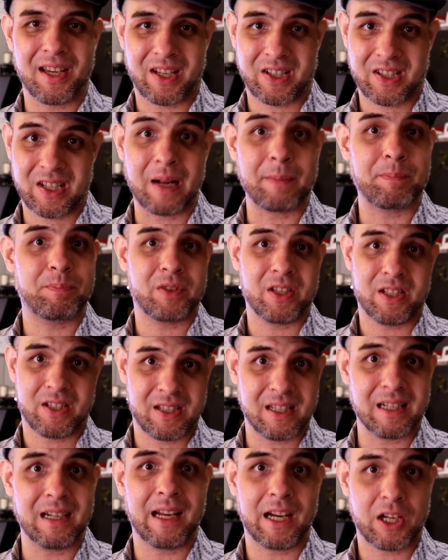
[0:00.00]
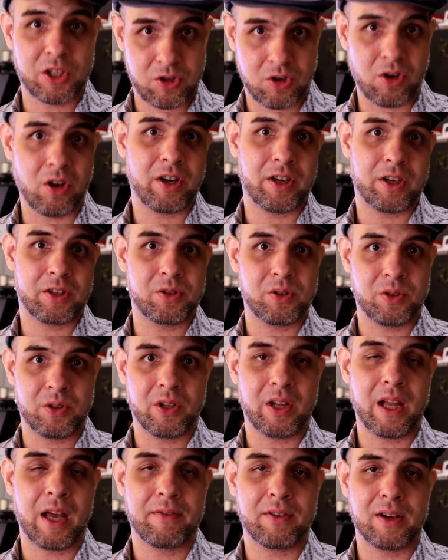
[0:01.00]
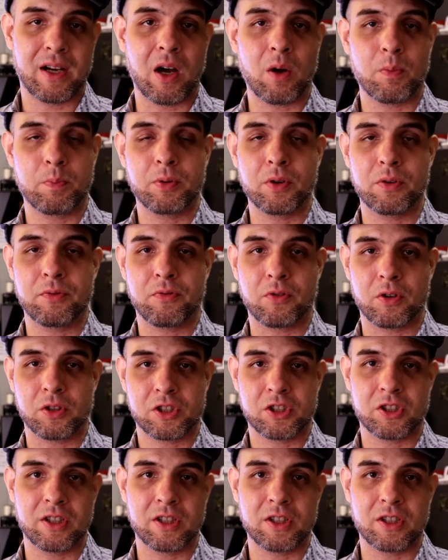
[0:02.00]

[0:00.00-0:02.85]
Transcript: except it's electronic. So you'll have an output for